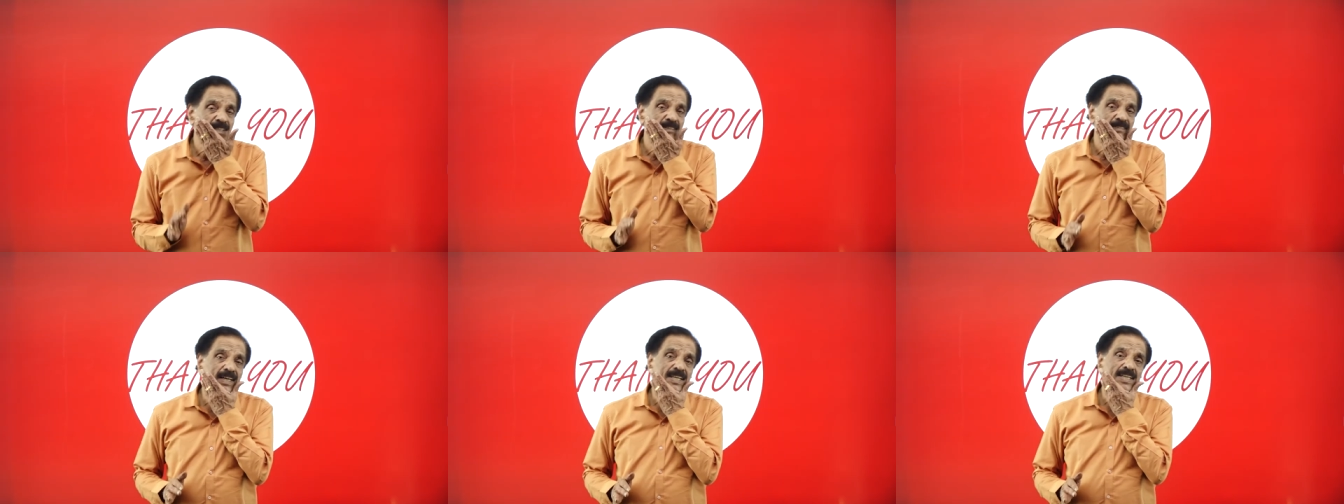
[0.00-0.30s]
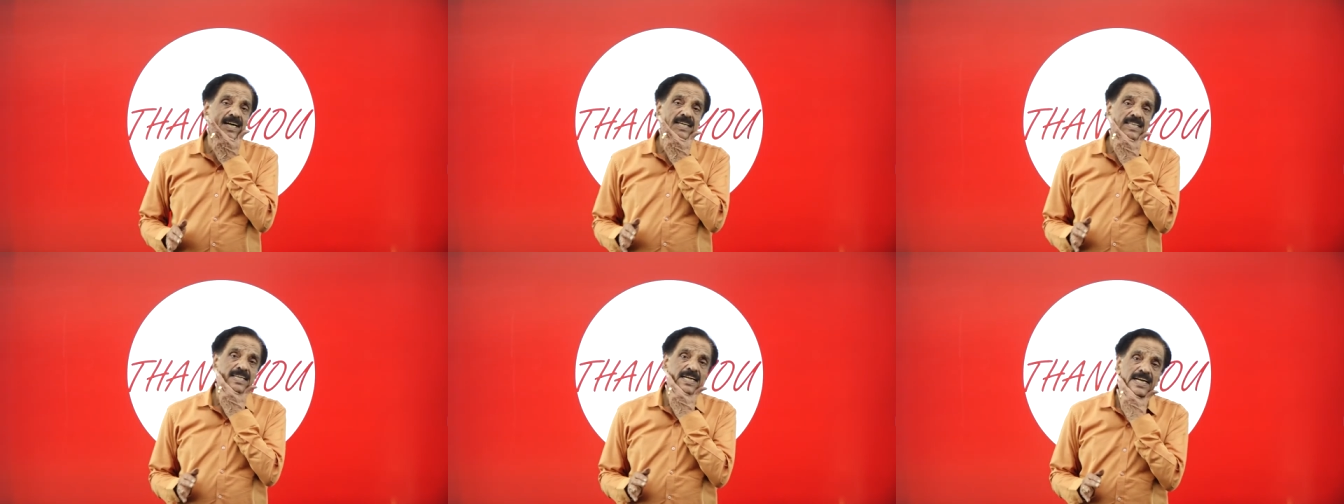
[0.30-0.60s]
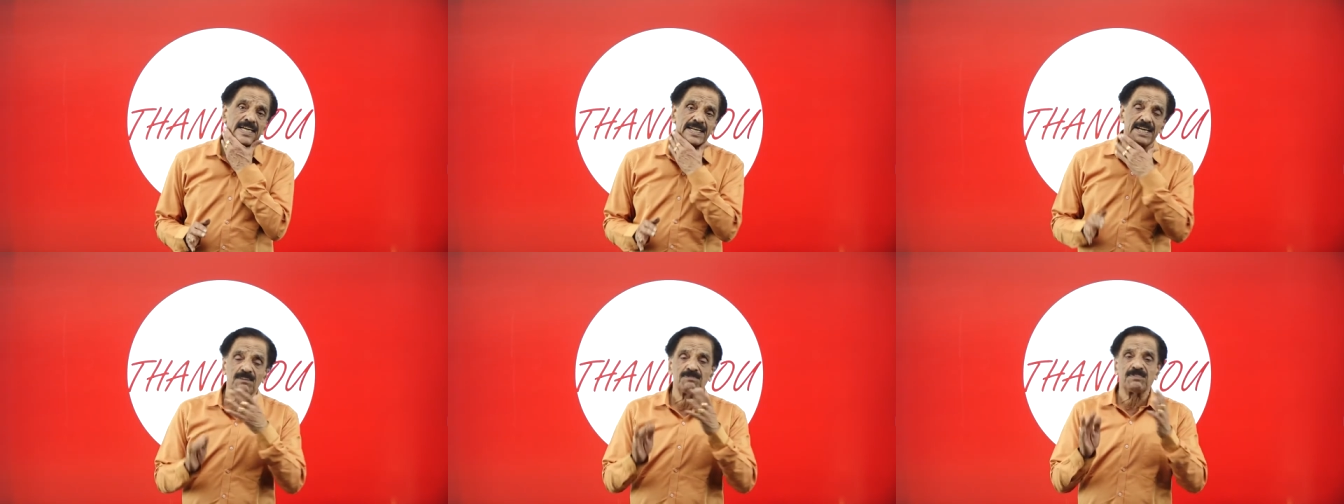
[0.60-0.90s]
What are the
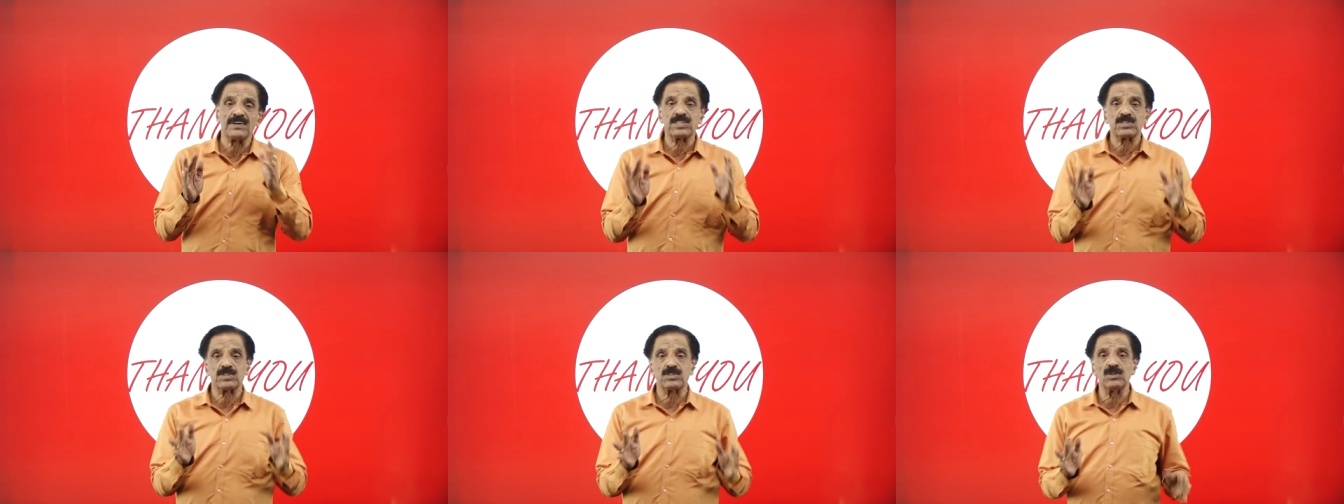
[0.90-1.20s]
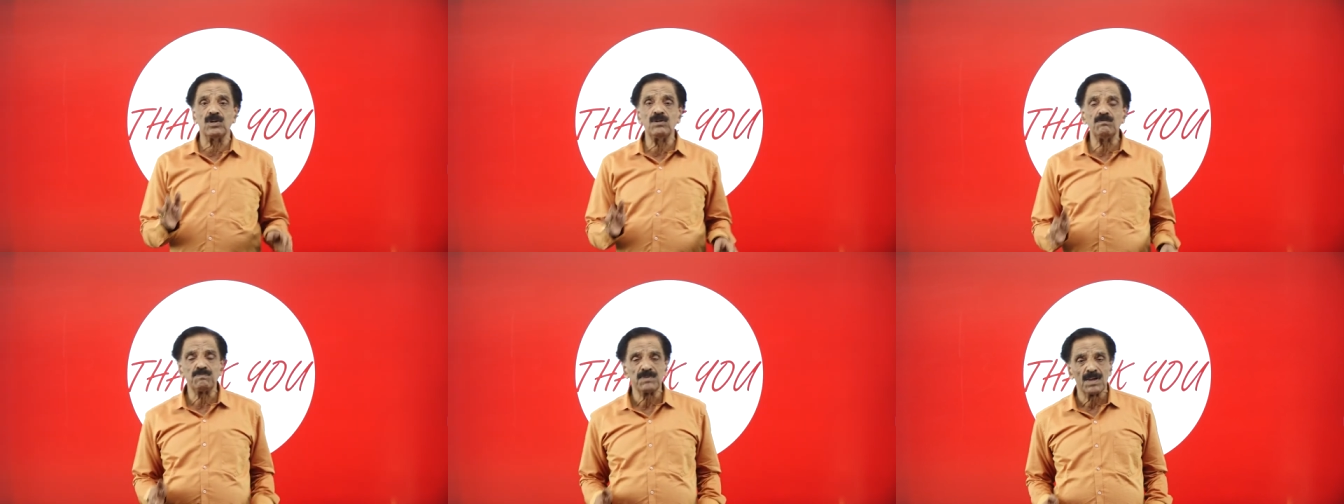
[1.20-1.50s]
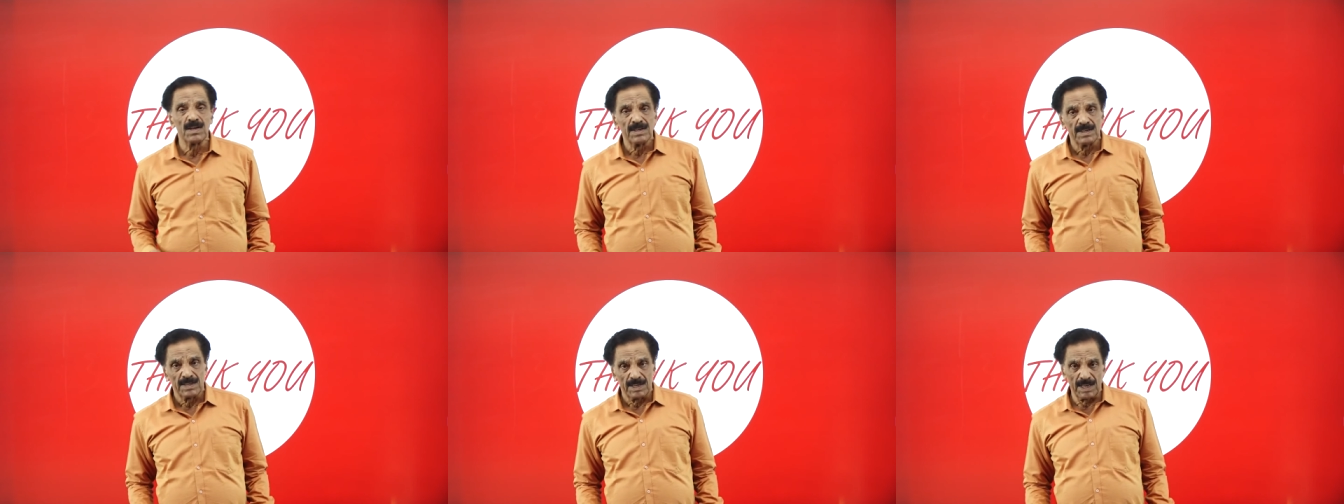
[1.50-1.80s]
entry first now?
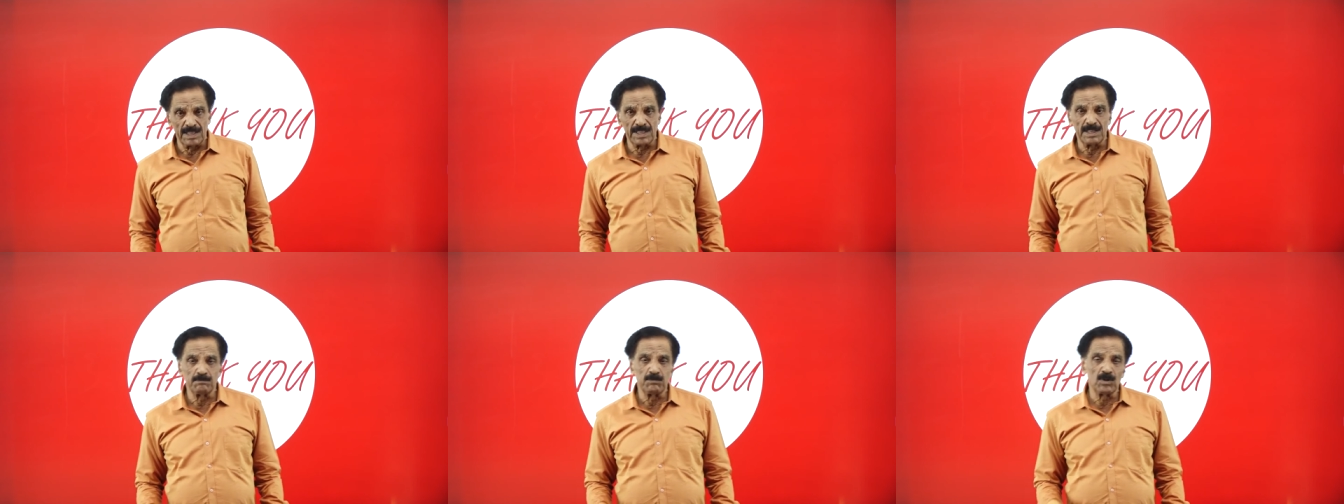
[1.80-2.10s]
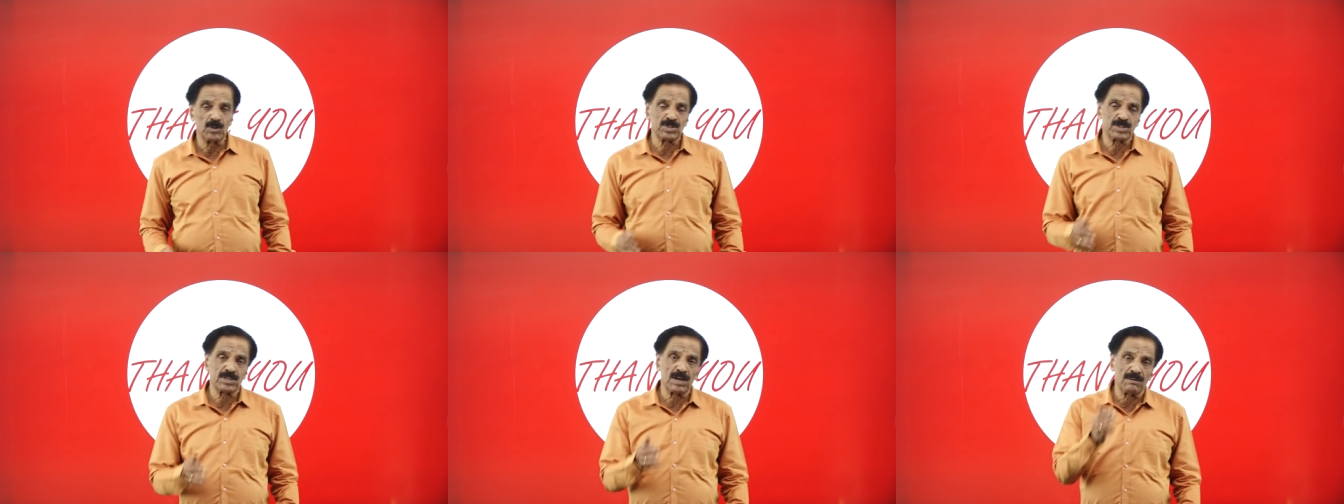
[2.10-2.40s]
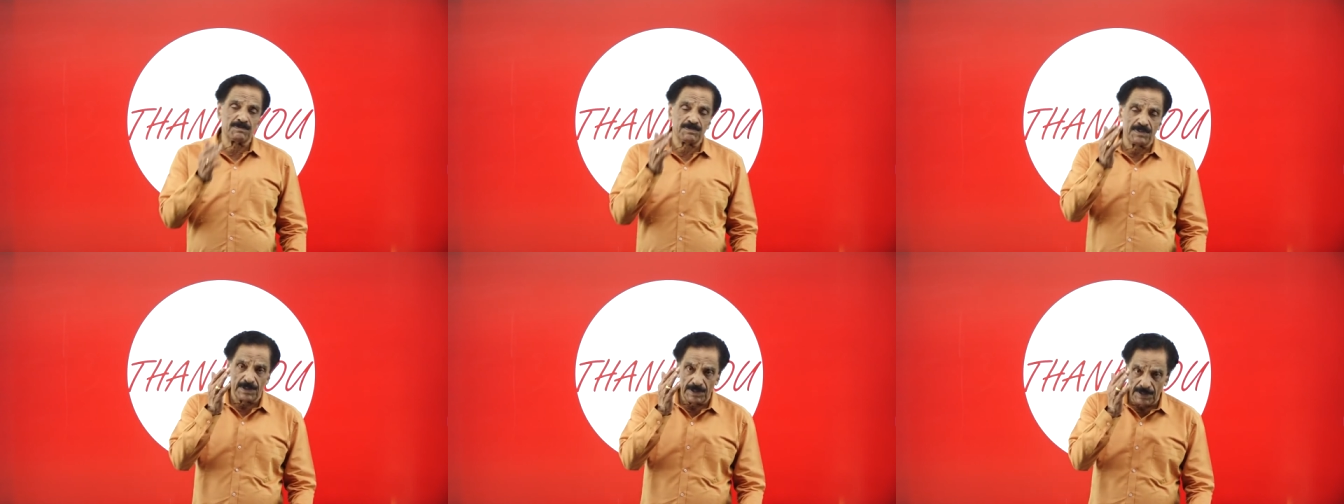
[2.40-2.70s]
In the books
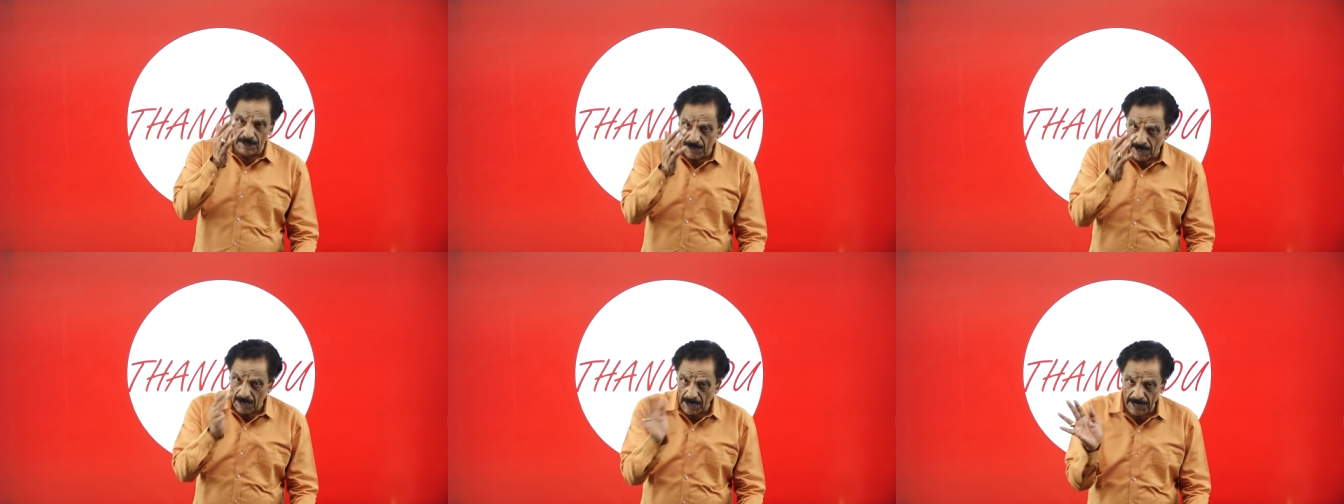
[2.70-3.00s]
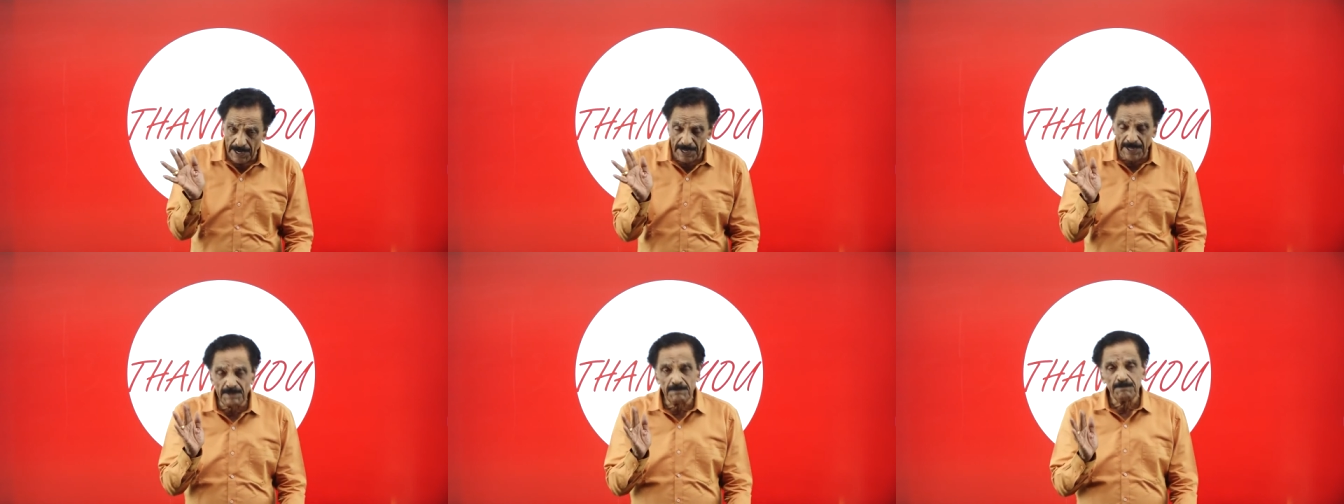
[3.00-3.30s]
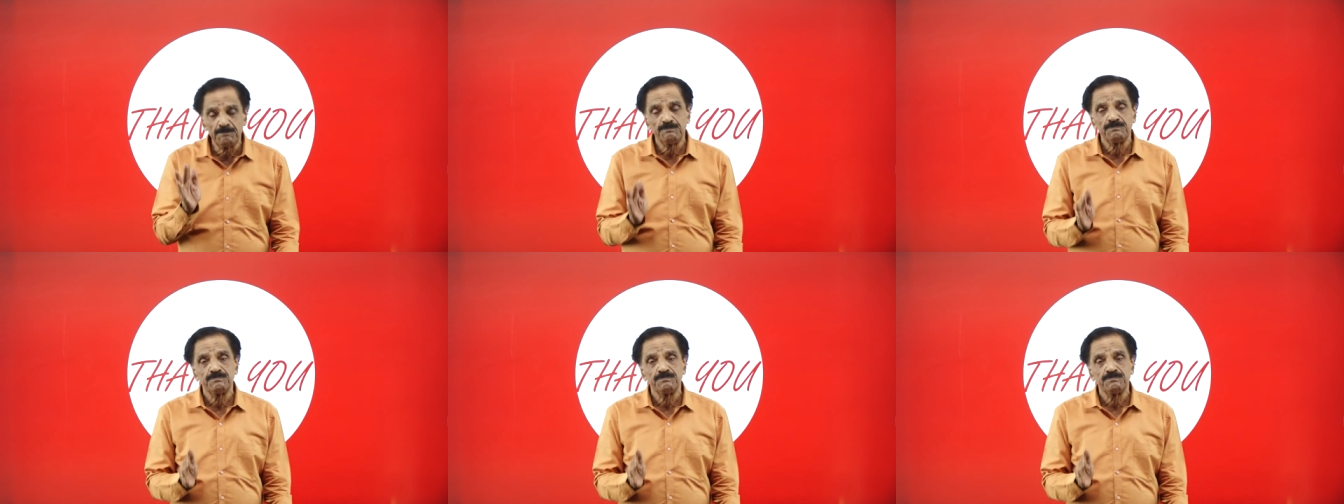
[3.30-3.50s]
of drawer,